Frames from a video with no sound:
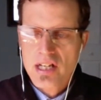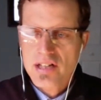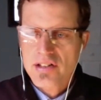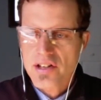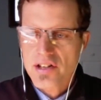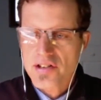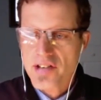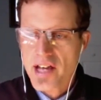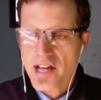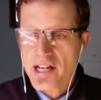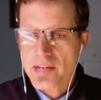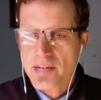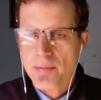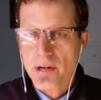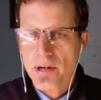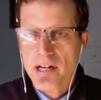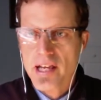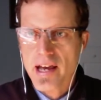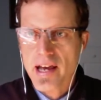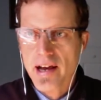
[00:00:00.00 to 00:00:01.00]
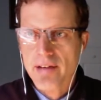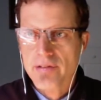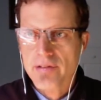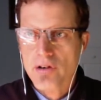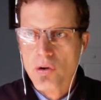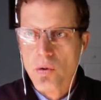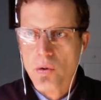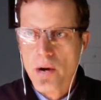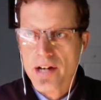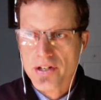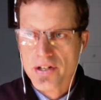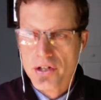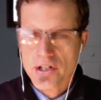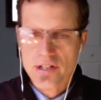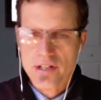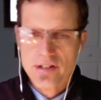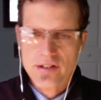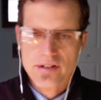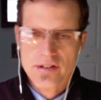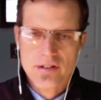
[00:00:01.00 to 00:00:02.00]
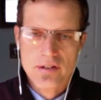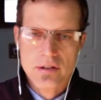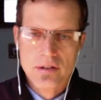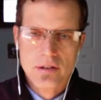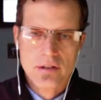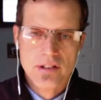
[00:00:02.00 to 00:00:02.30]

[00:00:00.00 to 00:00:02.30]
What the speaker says: Does anybody have questions?